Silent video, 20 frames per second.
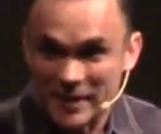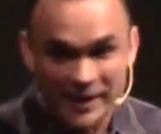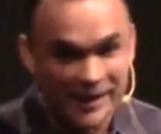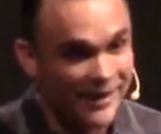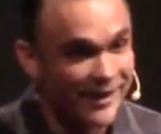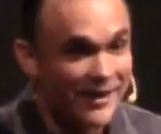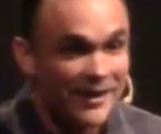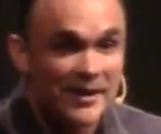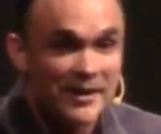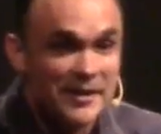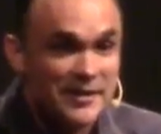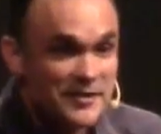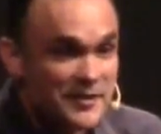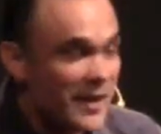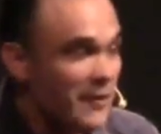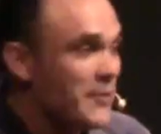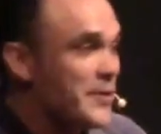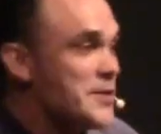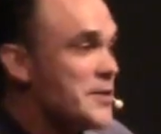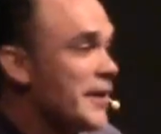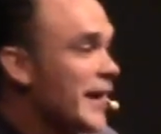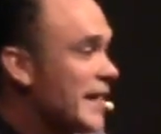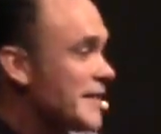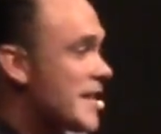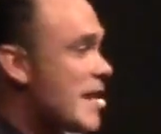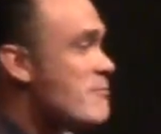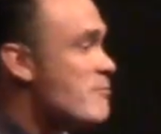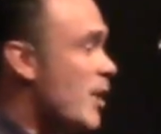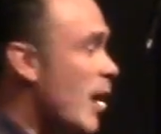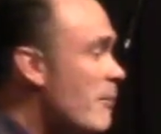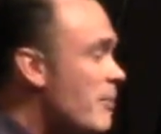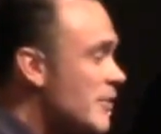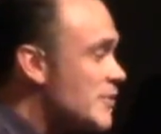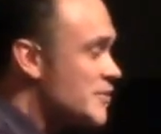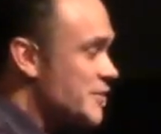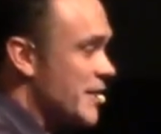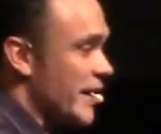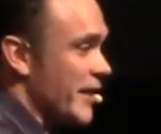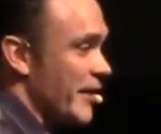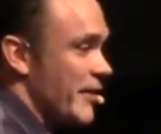mean, it's like when you got that bumper
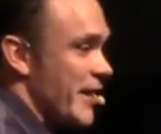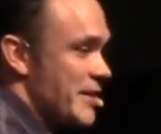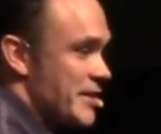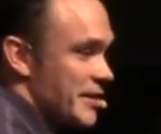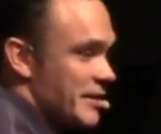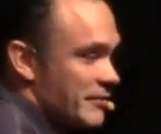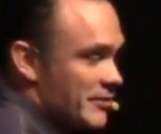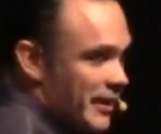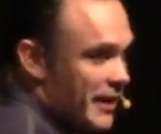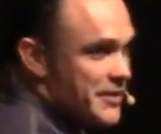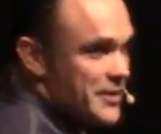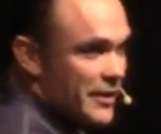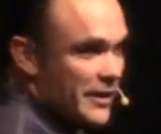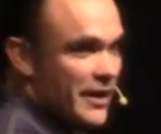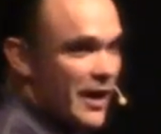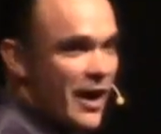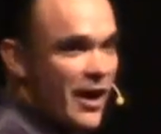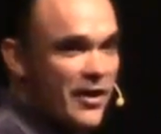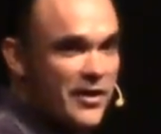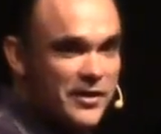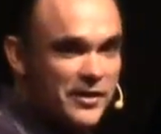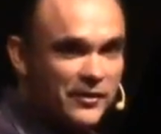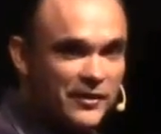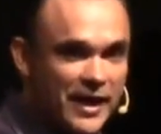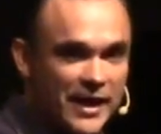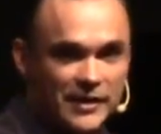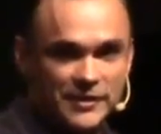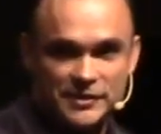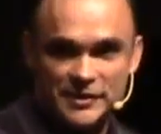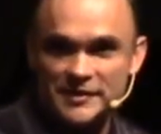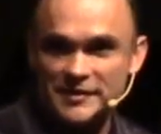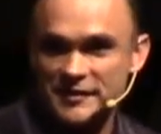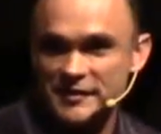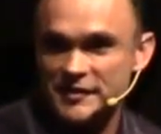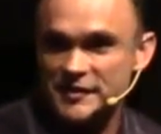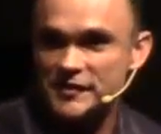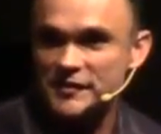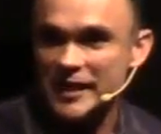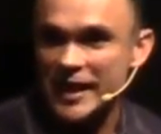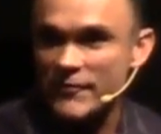sticker on your car and you're like,
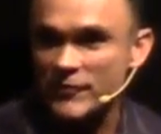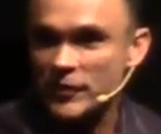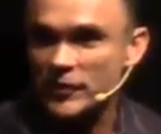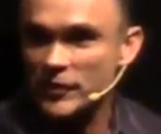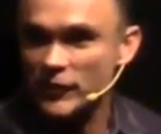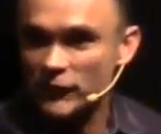Jesus is Savior,